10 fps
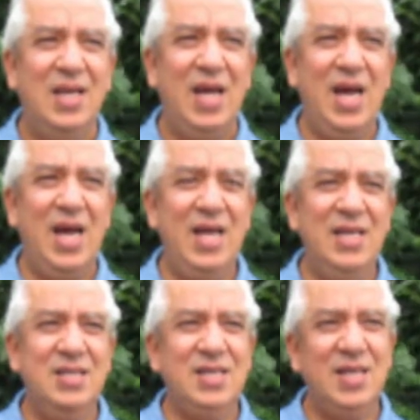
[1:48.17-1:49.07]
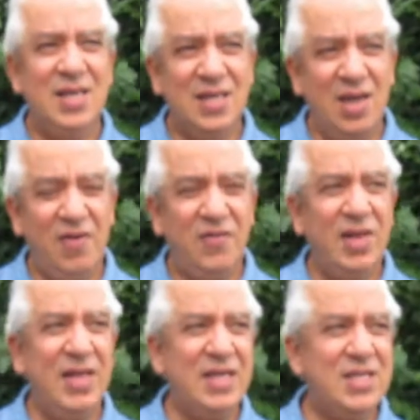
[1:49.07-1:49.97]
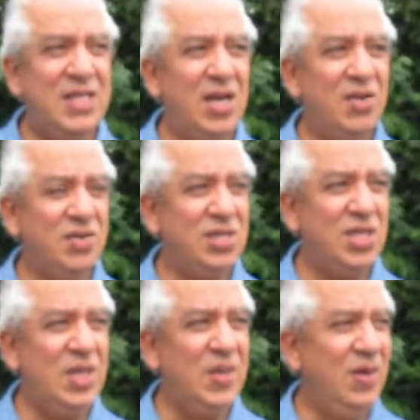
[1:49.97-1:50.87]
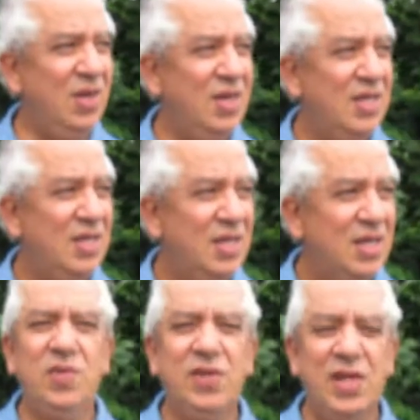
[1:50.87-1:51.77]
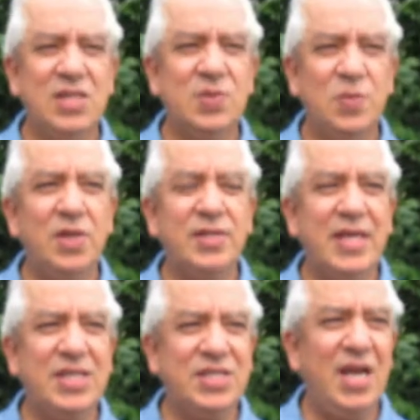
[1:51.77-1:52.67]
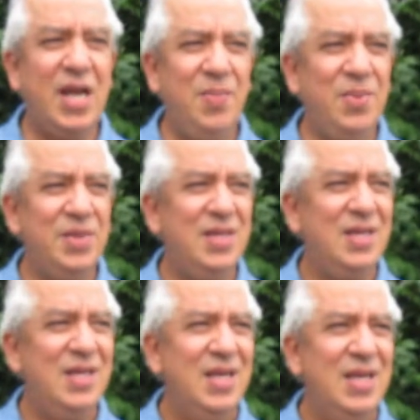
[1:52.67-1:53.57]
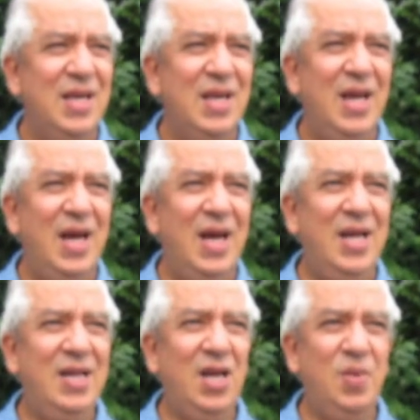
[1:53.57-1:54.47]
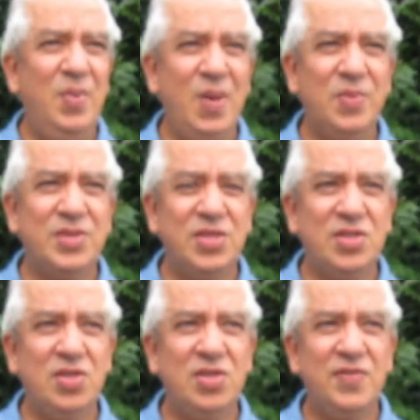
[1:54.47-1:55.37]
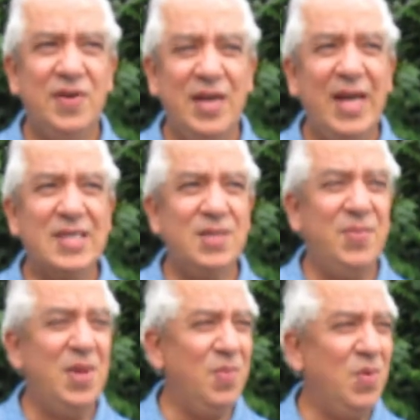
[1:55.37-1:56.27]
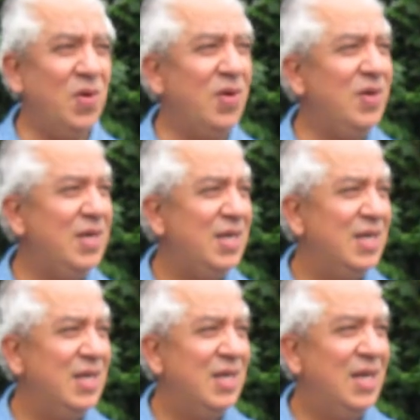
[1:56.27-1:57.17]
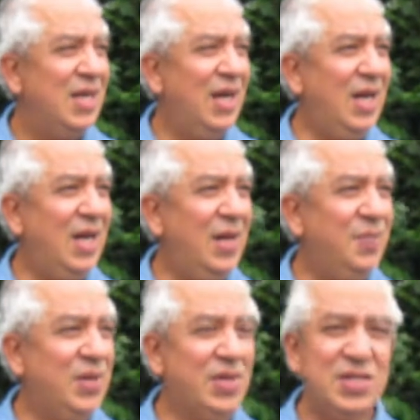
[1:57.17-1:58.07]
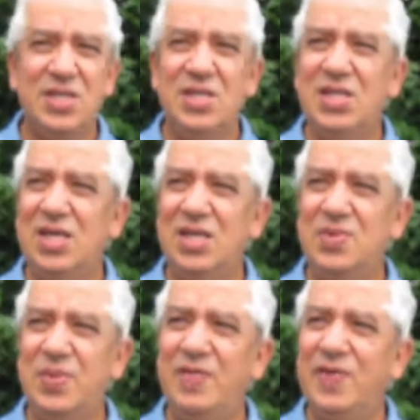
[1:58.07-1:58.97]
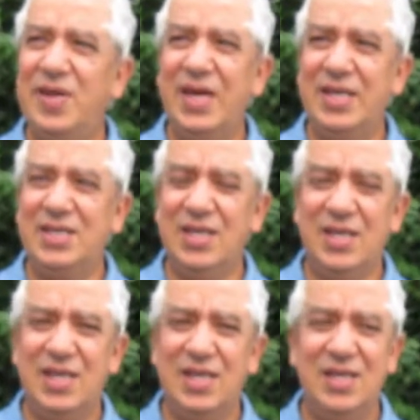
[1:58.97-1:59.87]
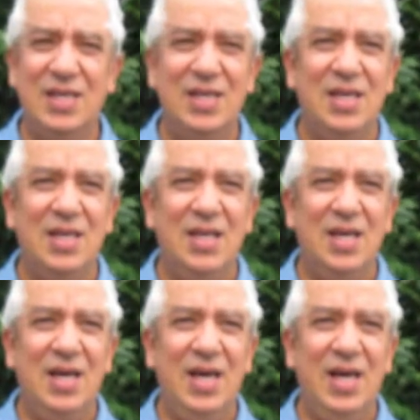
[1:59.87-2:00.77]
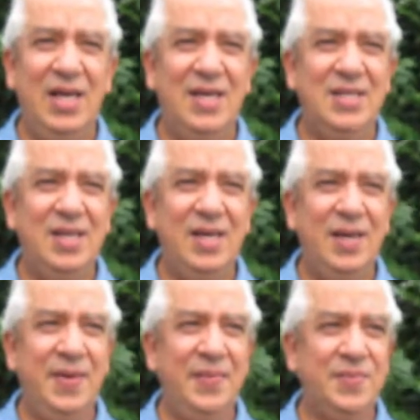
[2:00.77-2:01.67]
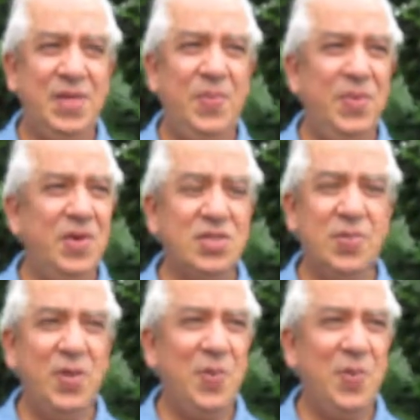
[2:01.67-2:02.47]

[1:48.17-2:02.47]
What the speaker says: and over the next year or two things will take shape and I'll be able to sort of relax a bit more, because this year it's been very hectic. And keeping on top of the